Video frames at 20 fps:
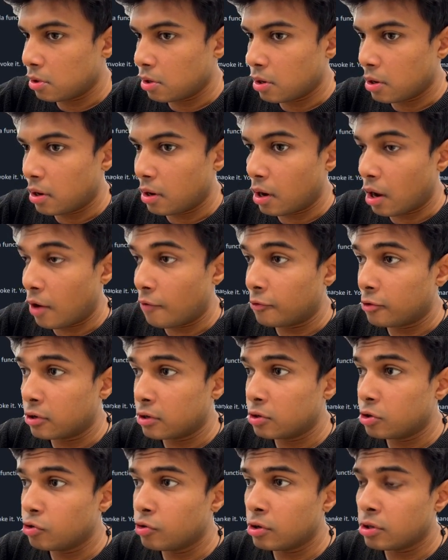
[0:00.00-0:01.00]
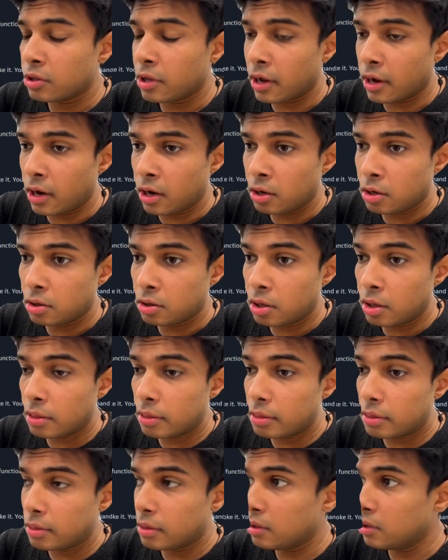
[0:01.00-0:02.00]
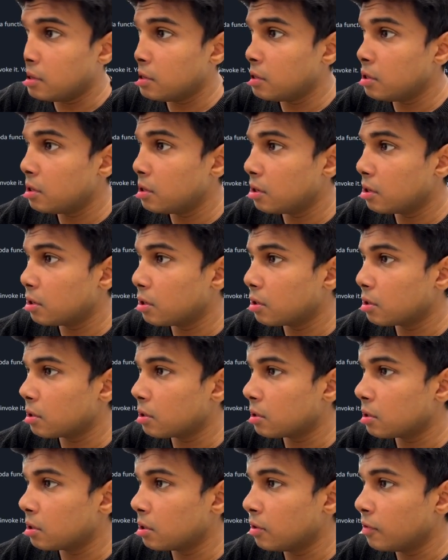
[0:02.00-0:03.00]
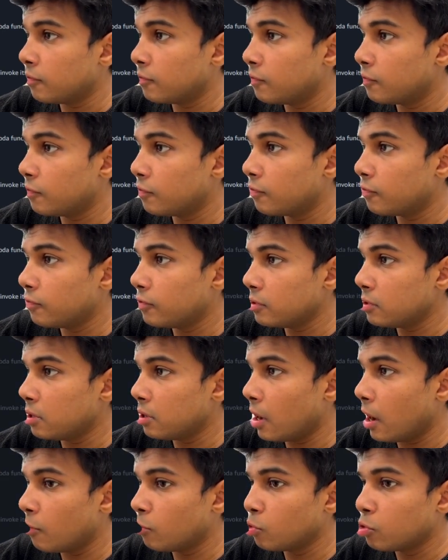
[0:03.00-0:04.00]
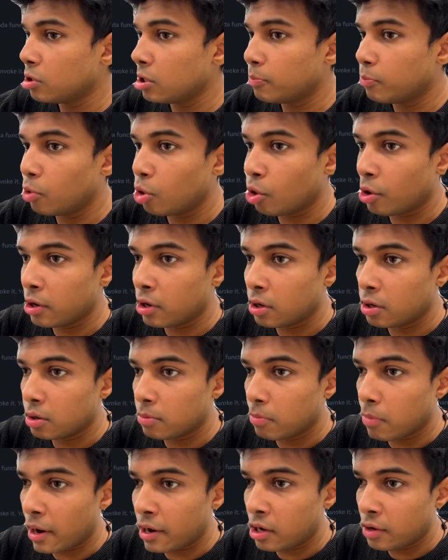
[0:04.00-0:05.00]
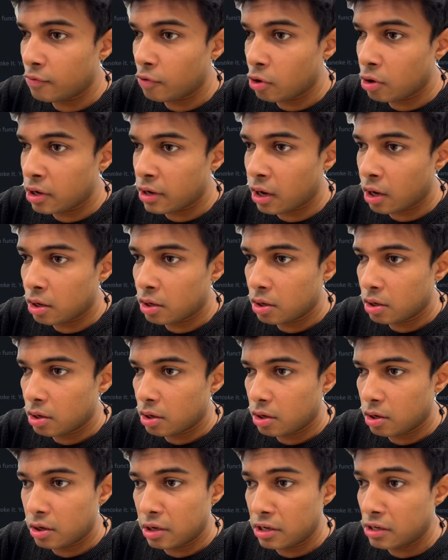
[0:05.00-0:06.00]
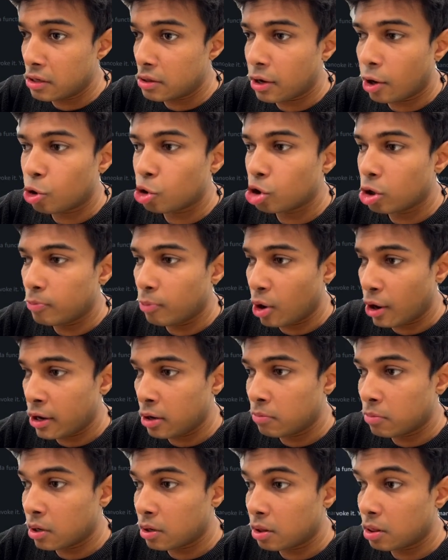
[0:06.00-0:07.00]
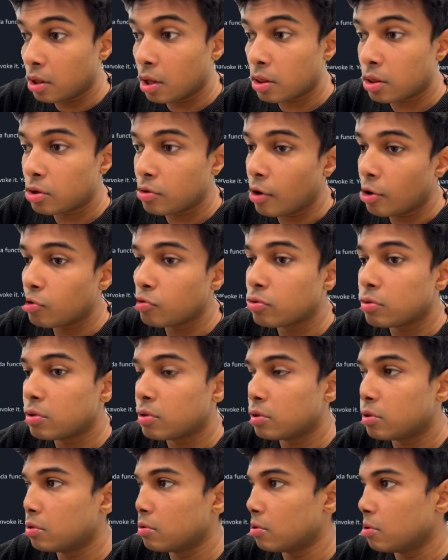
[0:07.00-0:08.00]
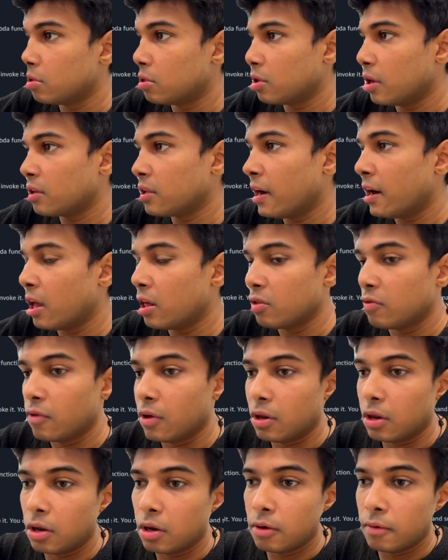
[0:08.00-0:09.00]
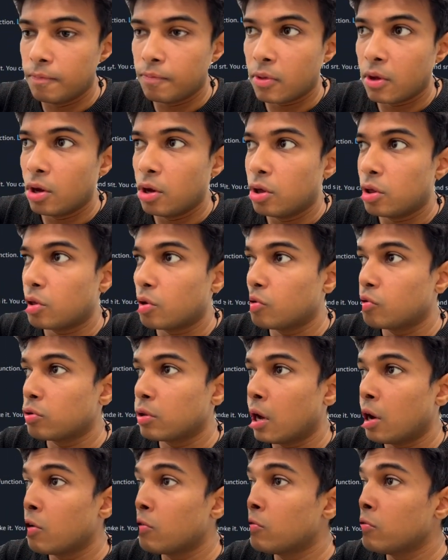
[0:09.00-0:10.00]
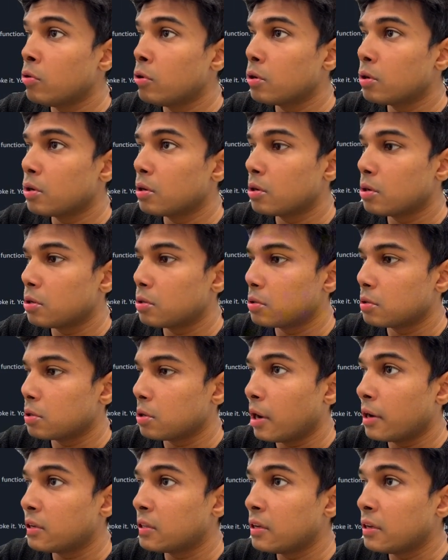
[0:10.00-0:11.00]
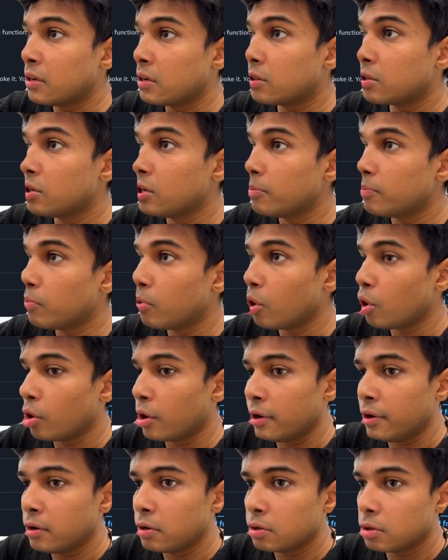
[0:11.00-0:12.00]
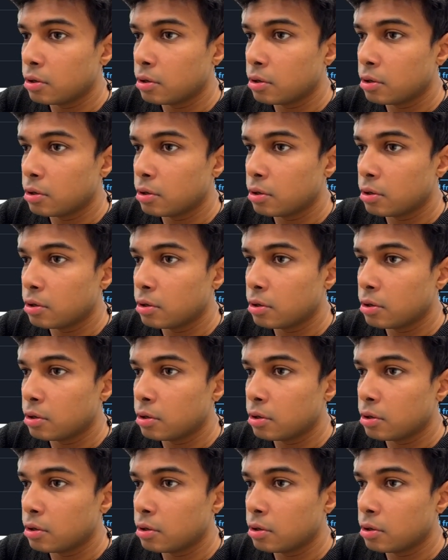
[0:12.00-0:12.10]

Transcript: And after doing that, just see if we have to deploy it. By default, yeah, it is auto deployed, but just you have to check that as well. So now I think it's deployed.